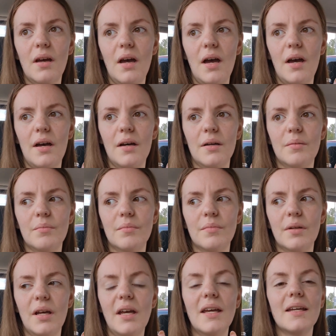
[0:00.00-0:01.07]
Um,
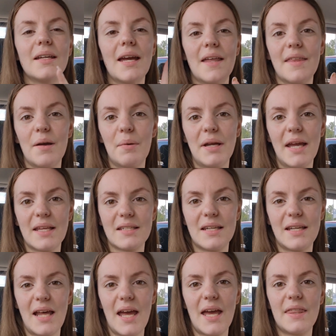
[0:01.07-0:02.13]
yeah, they went
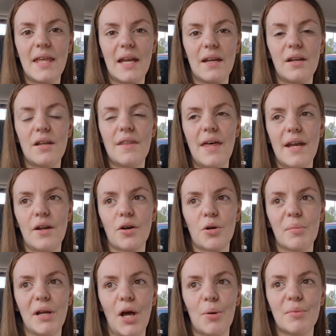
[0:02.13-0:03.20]
yesterday, and then they're not
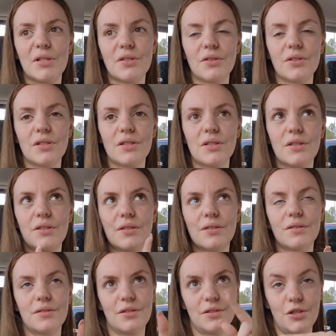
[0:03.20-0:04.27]
coming home until
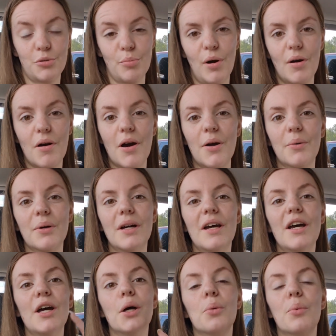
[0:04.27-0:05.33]
tomorrow.
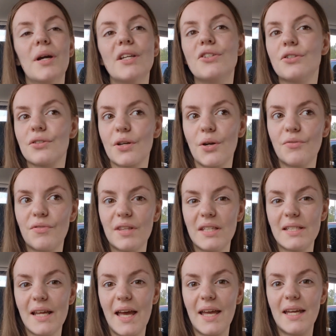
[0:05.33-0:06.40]
We're just going for the
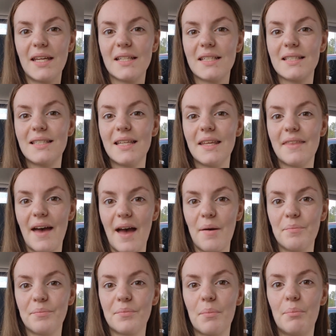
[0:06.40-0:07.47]
day to see
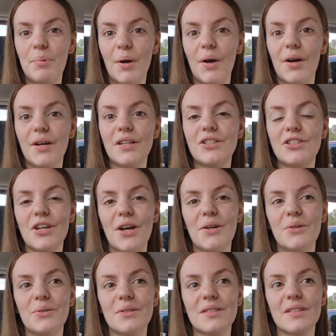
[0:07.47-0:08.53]
them, but
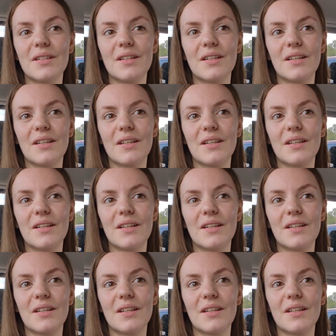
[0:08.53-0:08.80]
Joe's